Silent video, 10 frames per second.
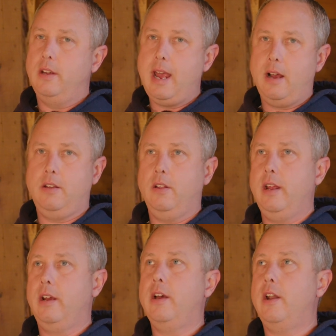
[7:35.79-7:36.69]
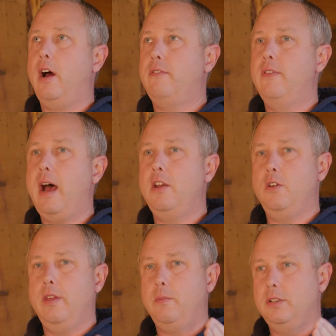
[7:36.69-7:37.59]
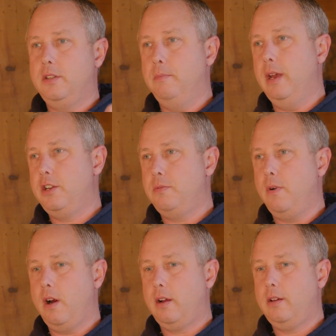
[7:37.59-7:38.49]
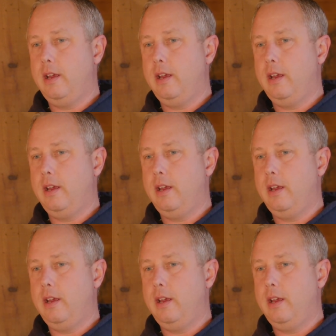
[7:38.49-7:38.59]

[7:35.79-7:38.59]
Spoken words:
calculate a cutoff value that was the benchmark.